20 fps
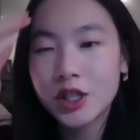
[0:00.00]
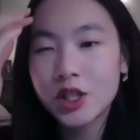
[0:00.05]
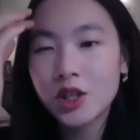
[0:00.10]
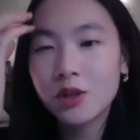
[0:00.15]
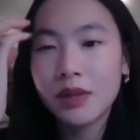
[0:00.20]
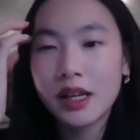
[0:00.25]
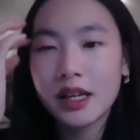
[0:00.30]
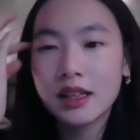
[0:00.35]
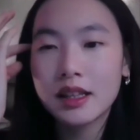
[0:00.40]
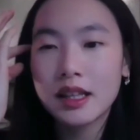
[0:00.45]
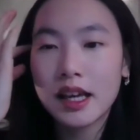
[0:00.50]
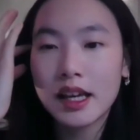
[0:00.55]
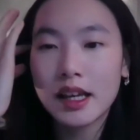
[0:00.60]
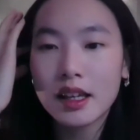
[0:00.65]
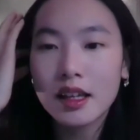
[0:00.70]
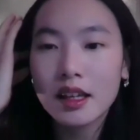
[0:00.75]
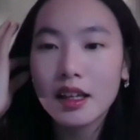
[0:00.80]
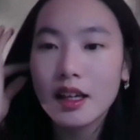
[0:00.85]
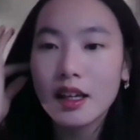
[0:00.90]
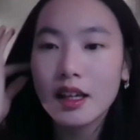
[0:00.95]
Do you mean
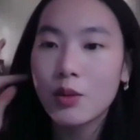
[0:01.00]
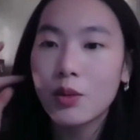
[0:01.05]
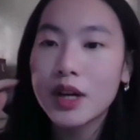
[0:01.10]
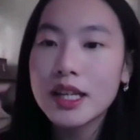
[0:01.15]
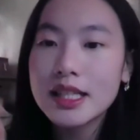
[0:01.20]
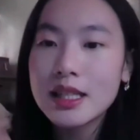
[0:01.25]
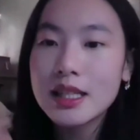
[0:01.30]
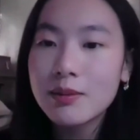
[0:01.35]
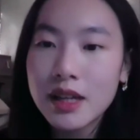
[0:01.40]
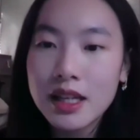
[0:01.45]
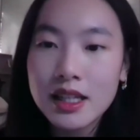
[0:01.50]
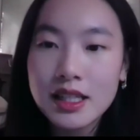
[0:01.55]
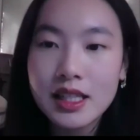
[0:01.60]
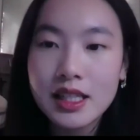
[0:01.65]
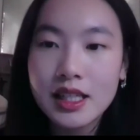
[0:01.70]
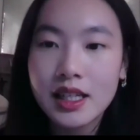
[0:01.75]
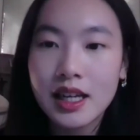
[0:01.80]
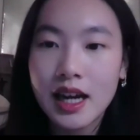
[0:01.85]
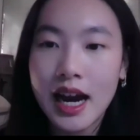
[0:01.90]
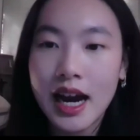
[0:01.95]
like, what does it mean
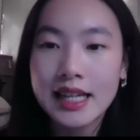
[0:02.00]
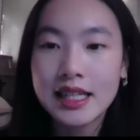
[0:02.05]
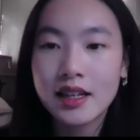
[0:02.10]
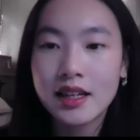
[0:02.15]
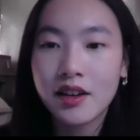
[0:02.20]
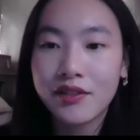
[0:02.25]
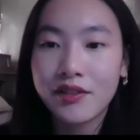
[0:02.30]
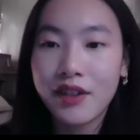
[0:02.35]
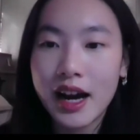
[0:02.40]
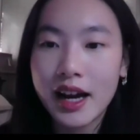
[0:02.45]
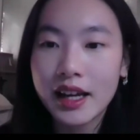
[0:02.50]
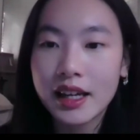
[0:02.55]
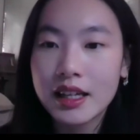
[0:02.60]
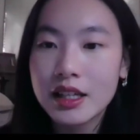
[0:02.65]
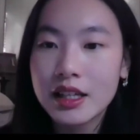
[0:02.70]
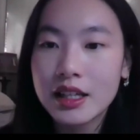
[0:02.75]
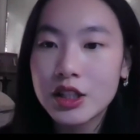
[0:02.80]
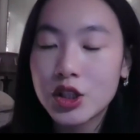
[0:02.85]
to identify